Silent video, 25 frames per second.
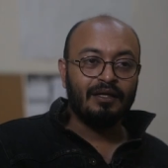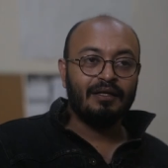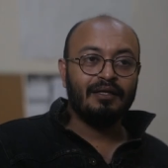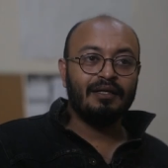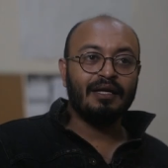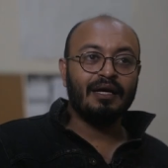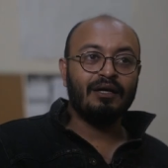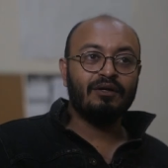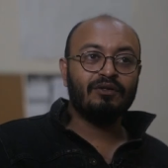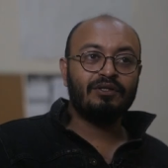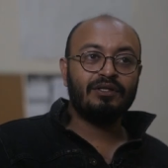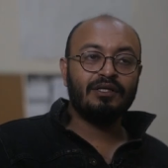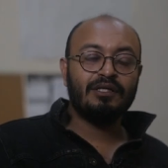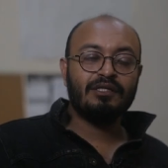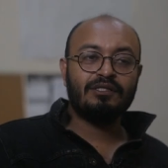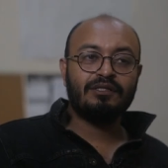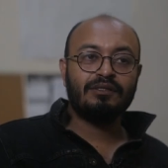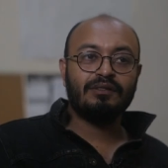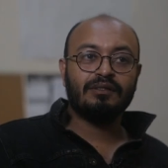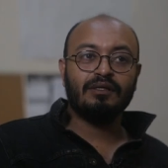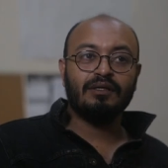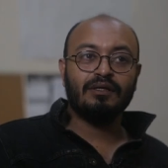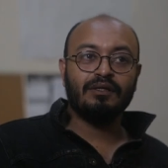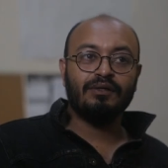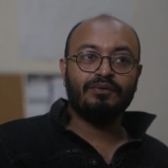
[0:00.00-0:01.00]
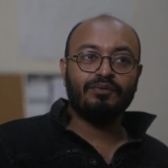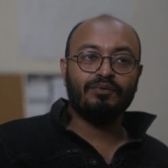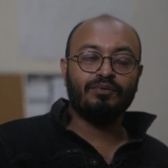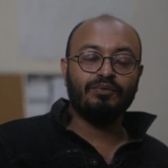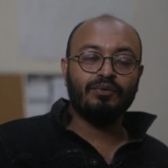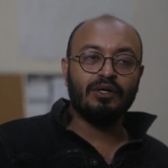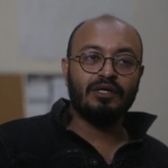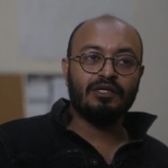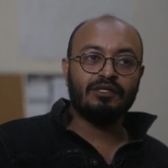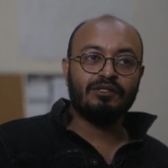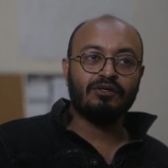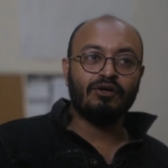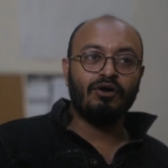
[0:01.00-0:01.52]
Now, this
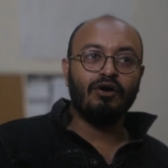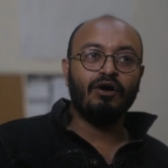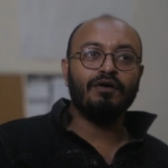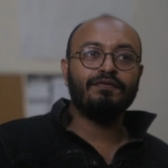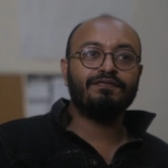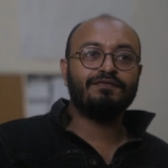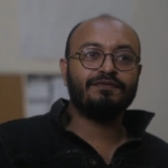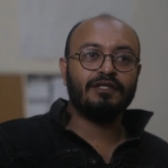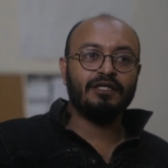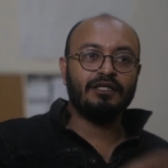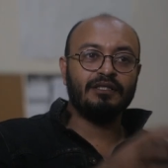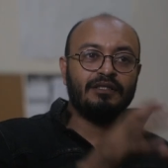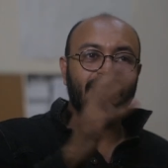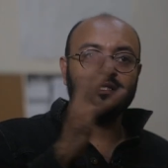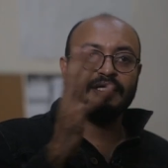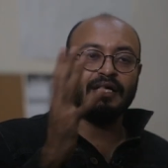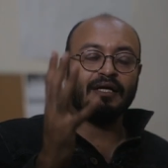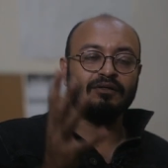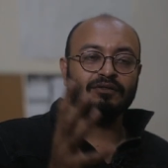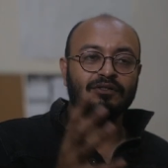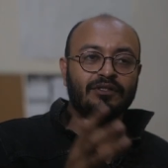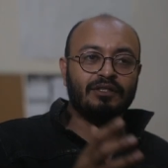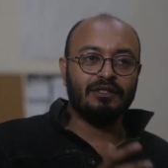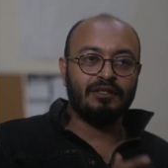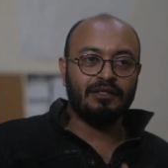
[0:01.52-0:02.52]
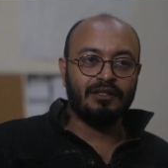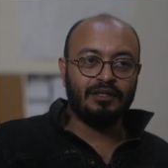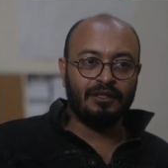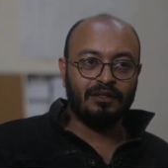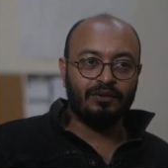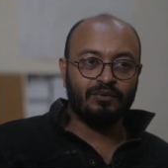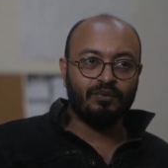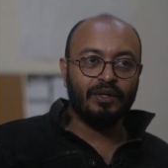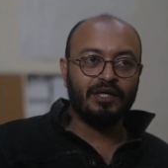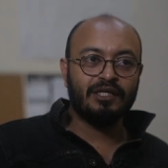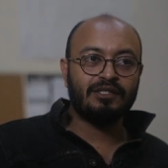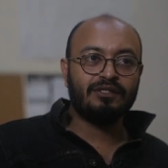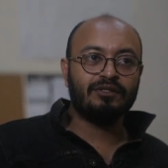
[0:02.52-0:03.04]
was often touted
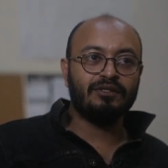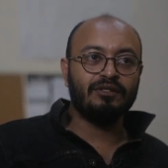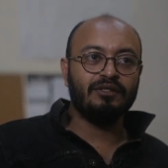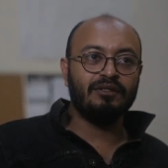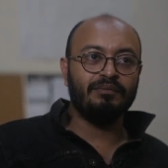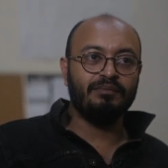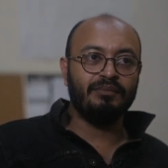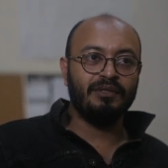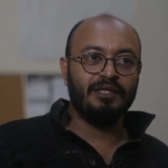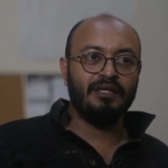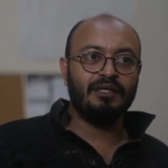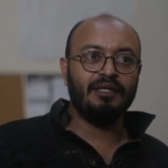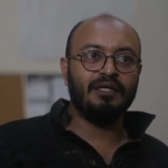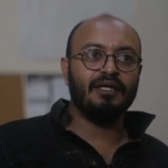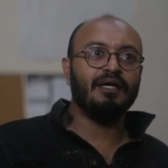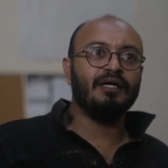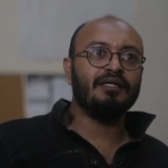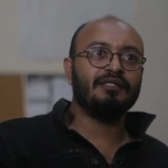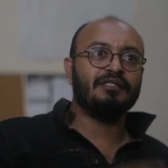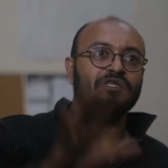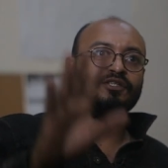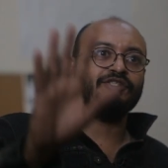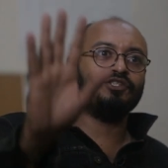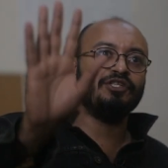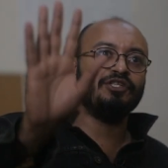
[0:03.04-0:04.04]
in Western media as a